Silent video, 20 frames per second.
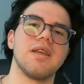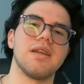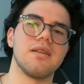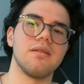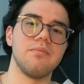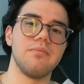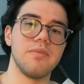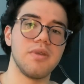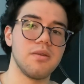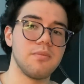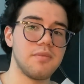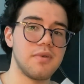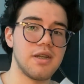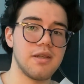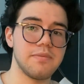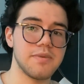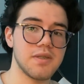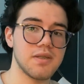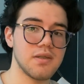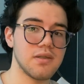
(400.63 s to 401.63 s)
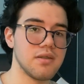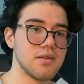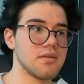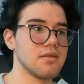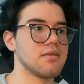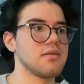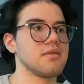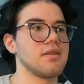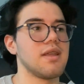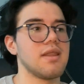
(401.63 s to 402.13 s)
a meme rap song.
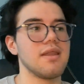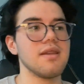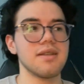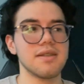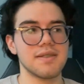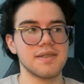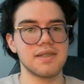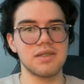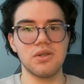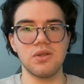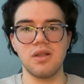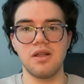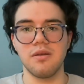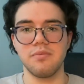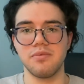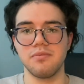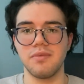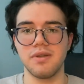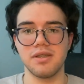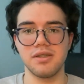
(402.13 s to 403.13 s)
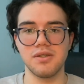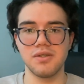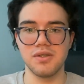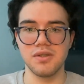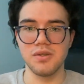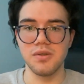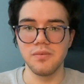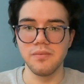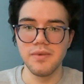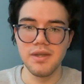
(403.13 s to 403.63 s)
I think it's still up on my
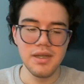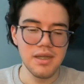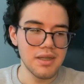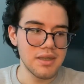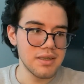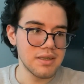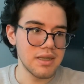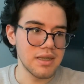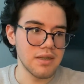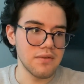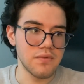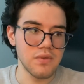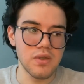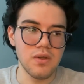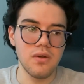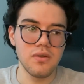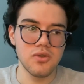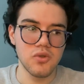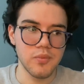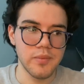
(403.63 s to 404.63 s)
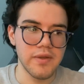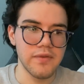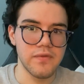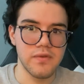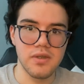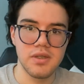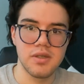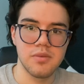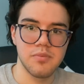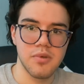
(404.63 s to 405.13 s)
YouTube. Like if you go to my
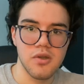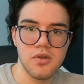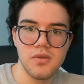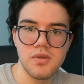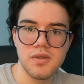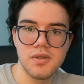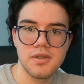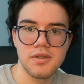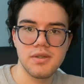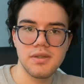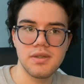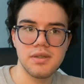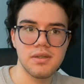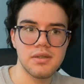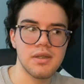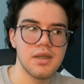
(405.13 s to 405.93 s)
first post or something.